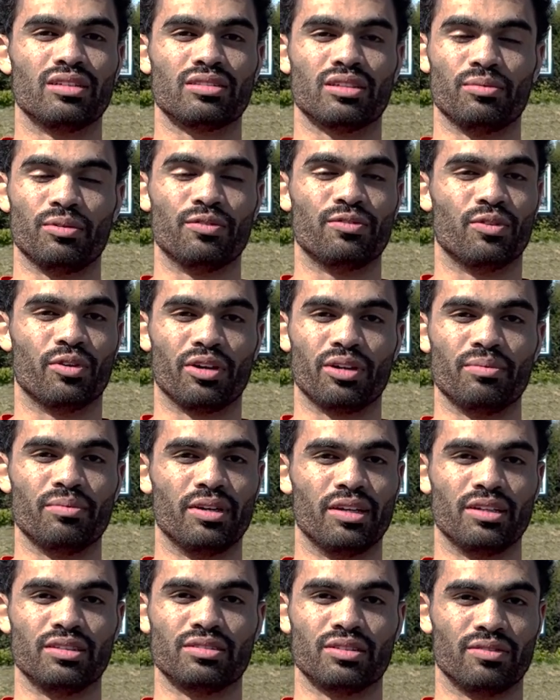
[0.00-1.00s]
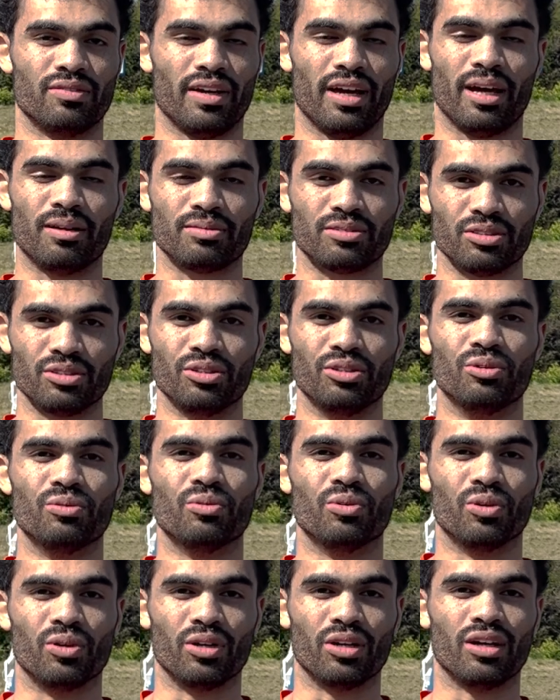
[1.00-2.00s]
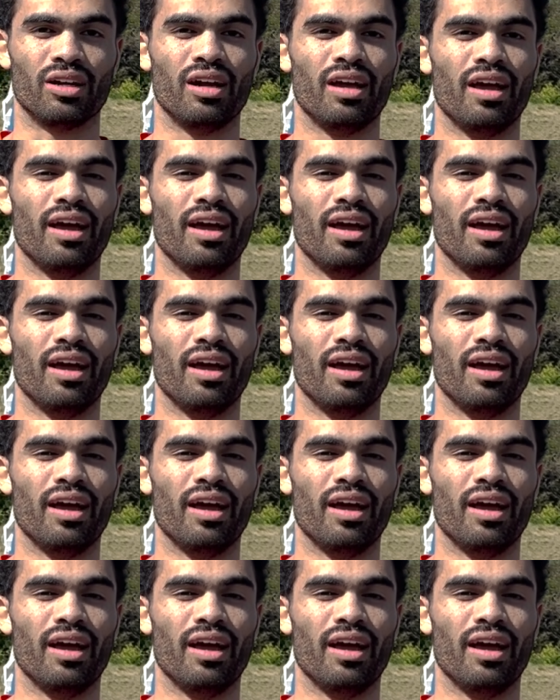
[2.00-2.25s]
It's going to be 40 minutes of absolute war,